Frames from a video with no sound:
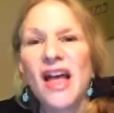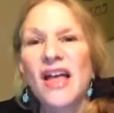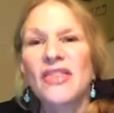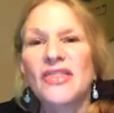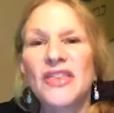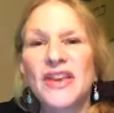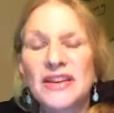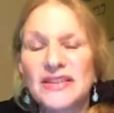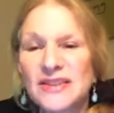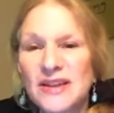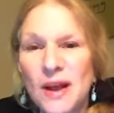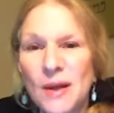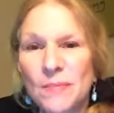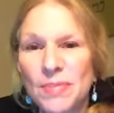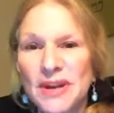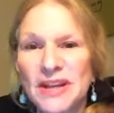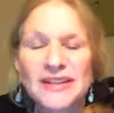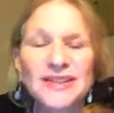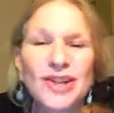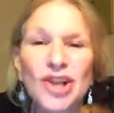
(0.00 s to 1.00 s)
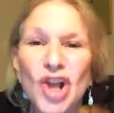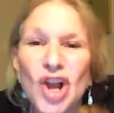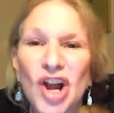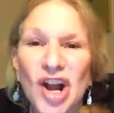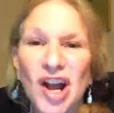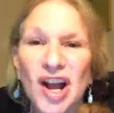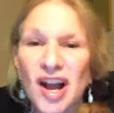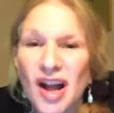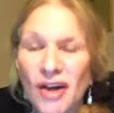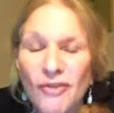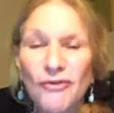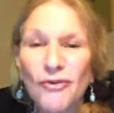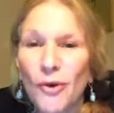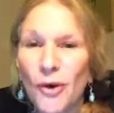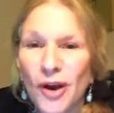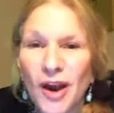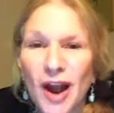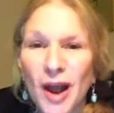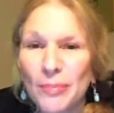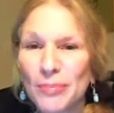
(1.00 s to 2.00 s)
these companies look
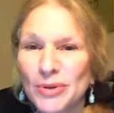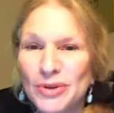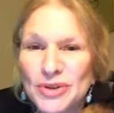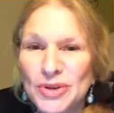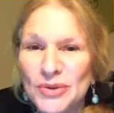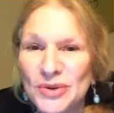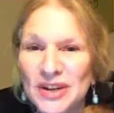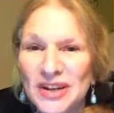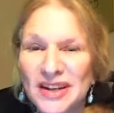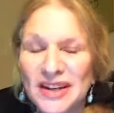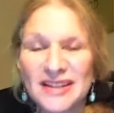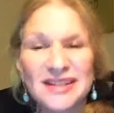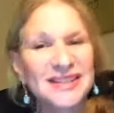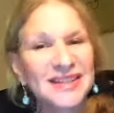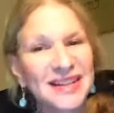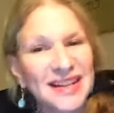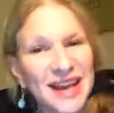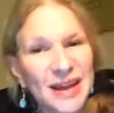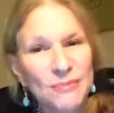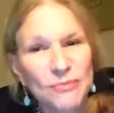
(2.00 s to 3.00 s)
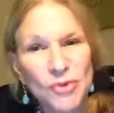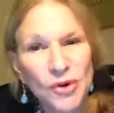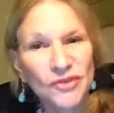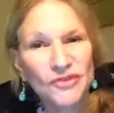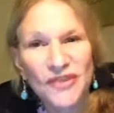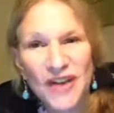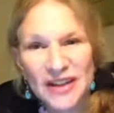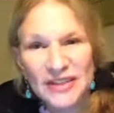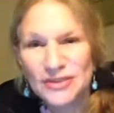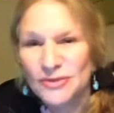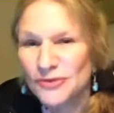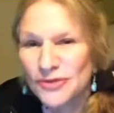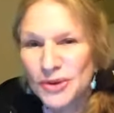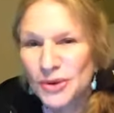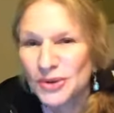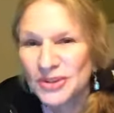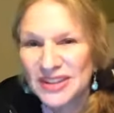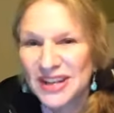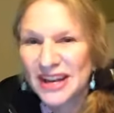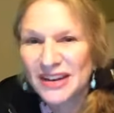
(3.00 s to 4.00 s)
for opportunities to get more fossil
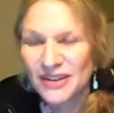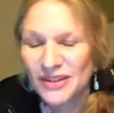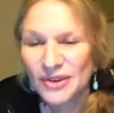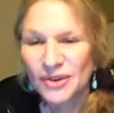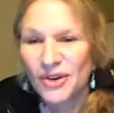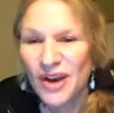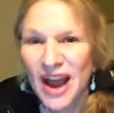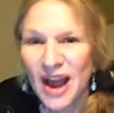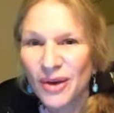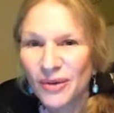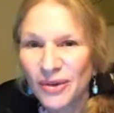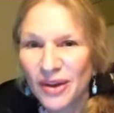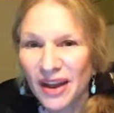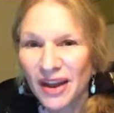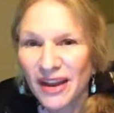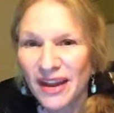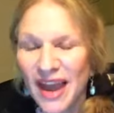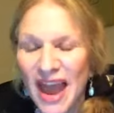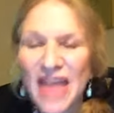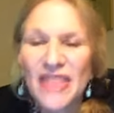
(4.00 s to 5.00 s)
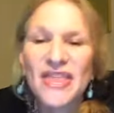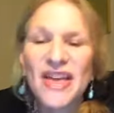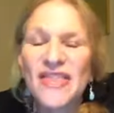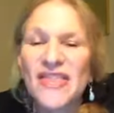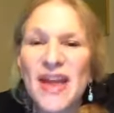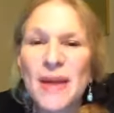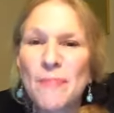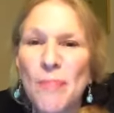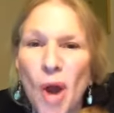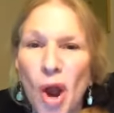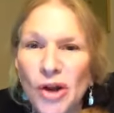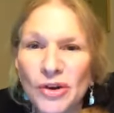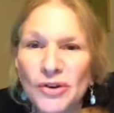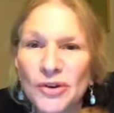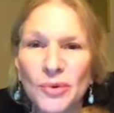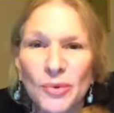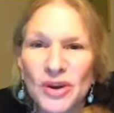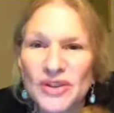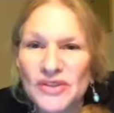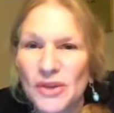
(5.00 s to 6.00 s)
fuels out of the ground and then they
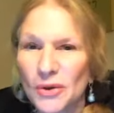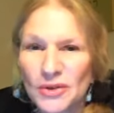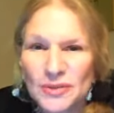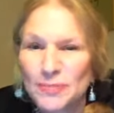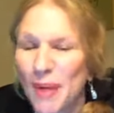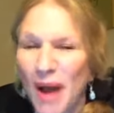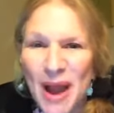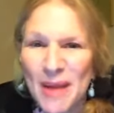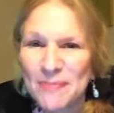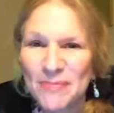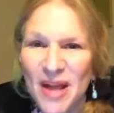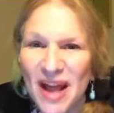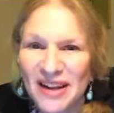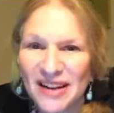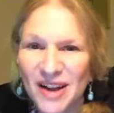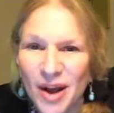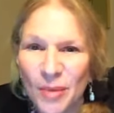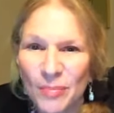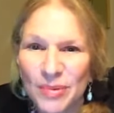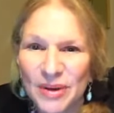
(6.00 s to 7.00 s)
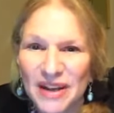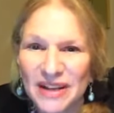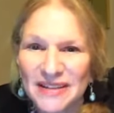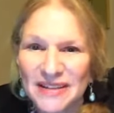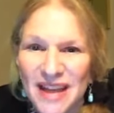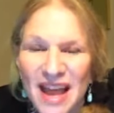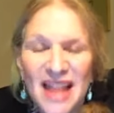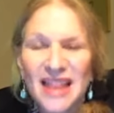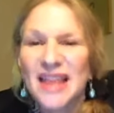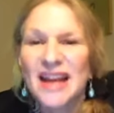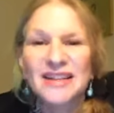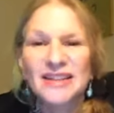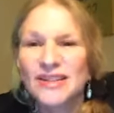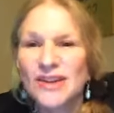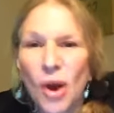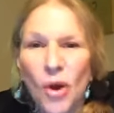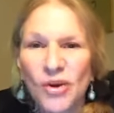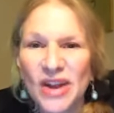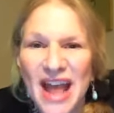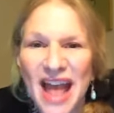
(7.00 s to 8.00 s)
partner with those pipeline companies like
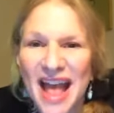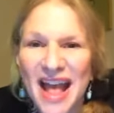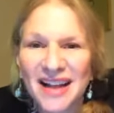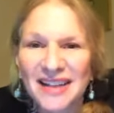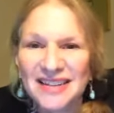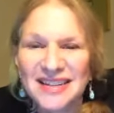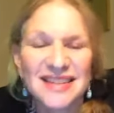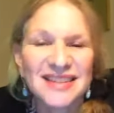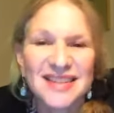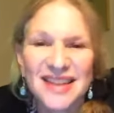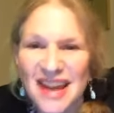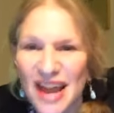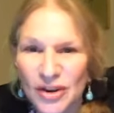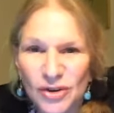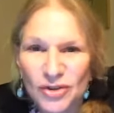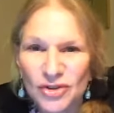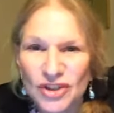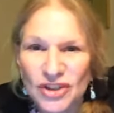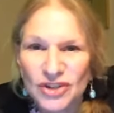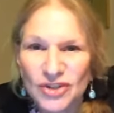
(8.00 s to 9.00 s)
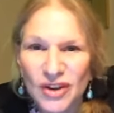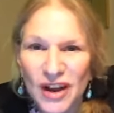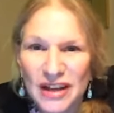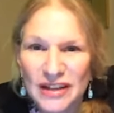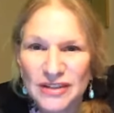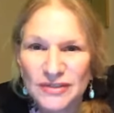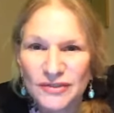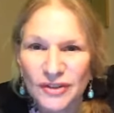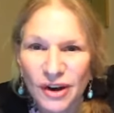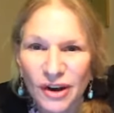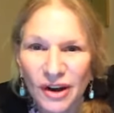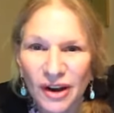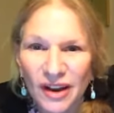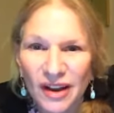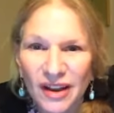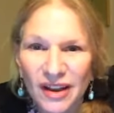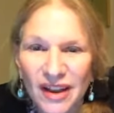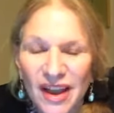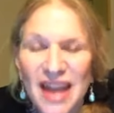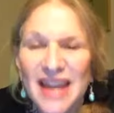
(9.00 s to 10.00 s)
Dakota Access and Energy Transfer.
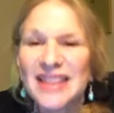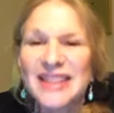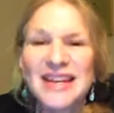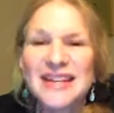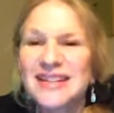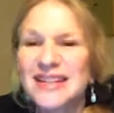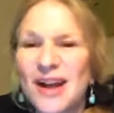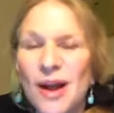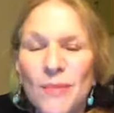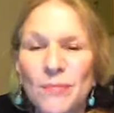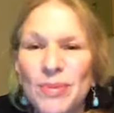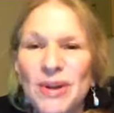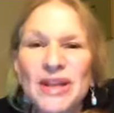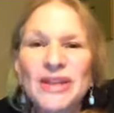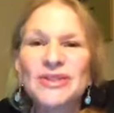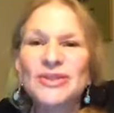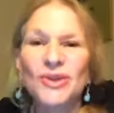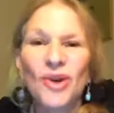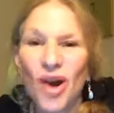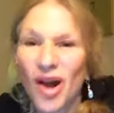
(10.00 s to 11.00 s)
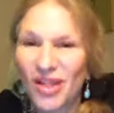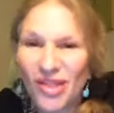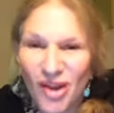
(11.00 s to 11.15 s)
These companies are all